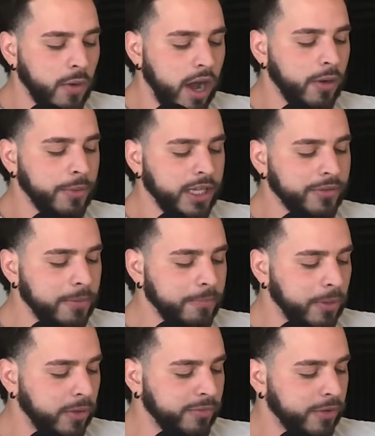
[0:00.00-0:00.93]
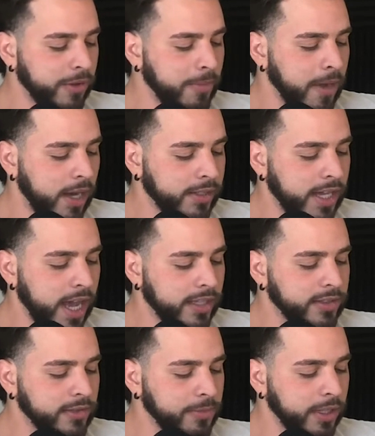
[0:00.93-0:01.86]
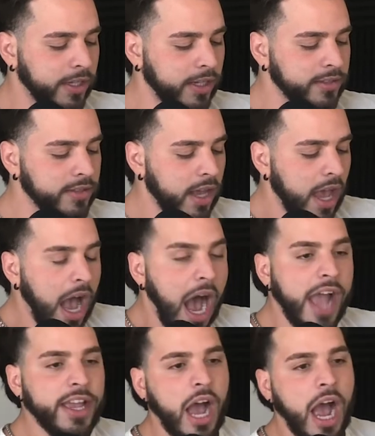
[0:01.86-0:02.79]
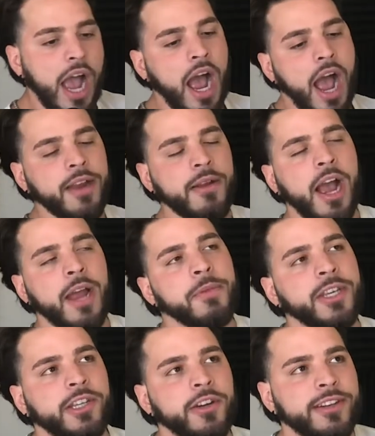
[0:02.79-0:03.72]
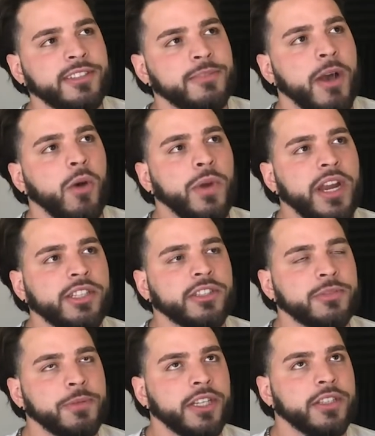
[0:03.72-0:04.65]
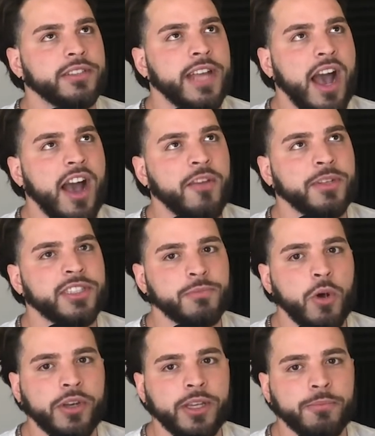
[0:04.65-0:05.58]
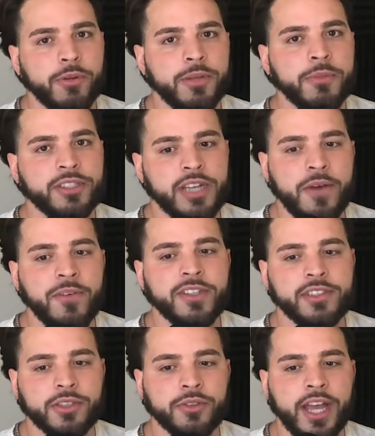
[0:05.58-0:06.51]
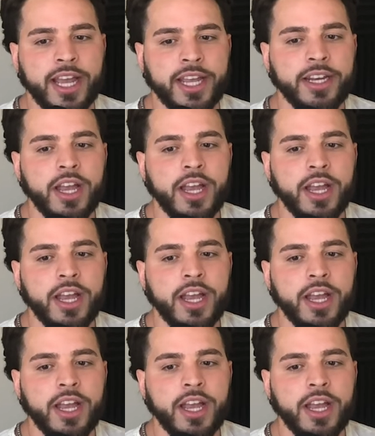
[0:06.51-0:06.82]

Why don't we give up both for the podcast? Because I'd be curious about weed just because now I've been smoking pretty much every single night.